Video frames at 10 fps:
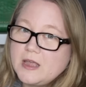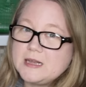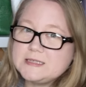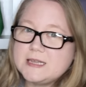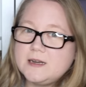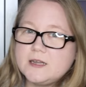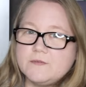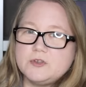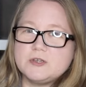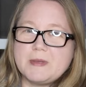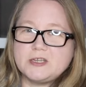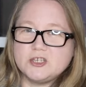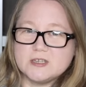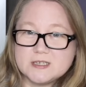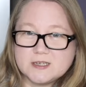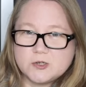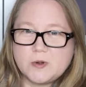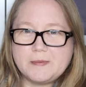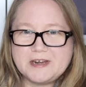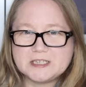Okay, I said I'd give you dimensions like
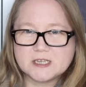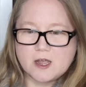20 minutes